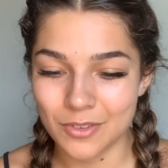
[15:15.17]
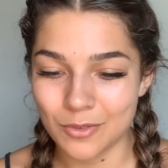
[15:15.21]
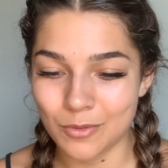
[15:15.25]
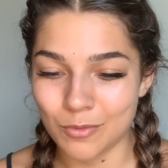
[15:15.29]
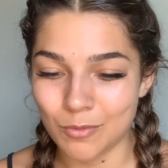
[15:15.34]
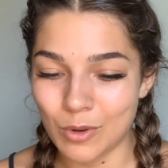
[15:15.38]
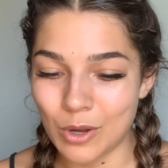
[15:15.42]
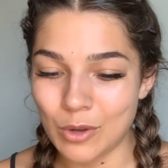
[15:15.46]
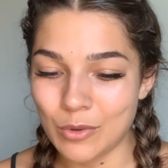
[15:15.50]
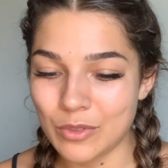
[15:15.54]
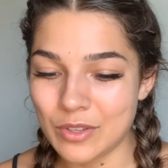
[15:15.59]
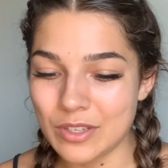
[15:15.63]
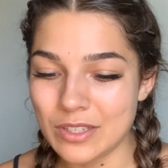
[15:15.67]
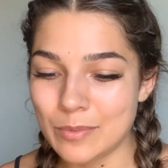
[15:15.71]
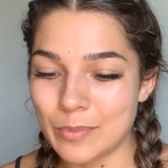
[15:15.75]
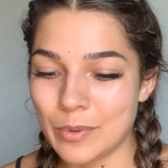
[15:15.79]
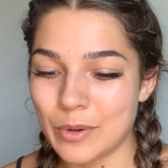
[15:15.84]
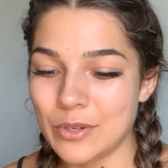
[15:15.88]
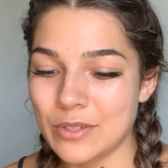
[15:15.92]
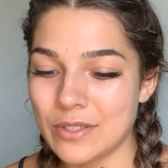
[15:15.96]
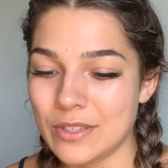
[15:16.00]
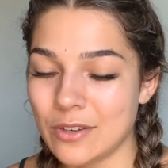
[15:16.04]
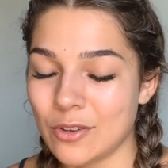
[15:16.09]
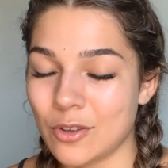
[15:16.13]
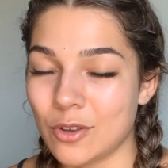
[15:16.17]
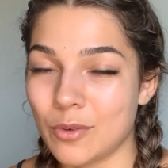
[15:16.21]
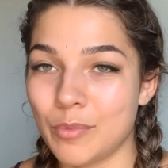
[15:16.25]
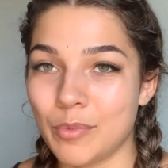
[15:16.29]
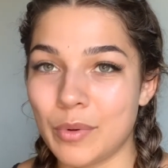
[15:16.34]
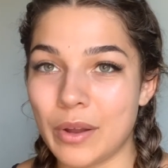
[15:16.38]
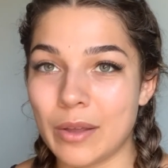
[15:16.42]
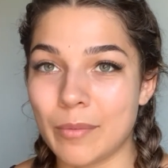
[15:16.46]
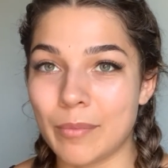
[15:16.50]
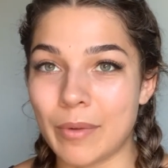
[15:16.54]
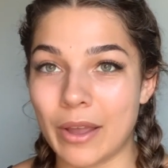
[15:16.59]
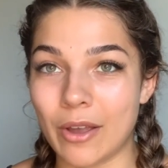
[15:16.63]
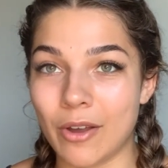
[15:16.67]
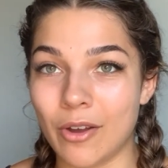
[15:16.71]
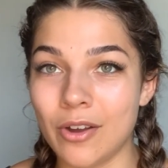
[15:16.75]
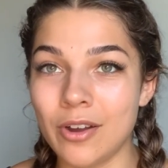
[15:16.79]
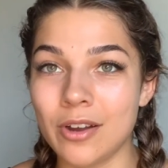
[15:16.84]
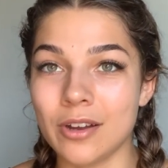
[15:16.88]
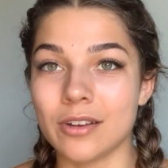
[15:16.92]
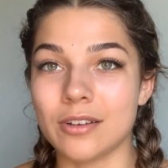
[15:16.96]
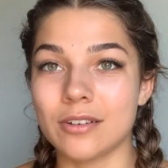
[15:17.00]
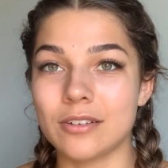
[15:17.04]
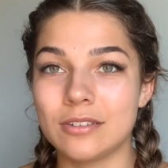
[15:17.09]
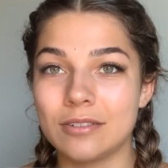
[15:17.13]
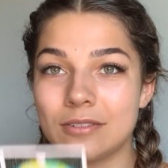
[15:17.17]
whoa, this person could break my heart.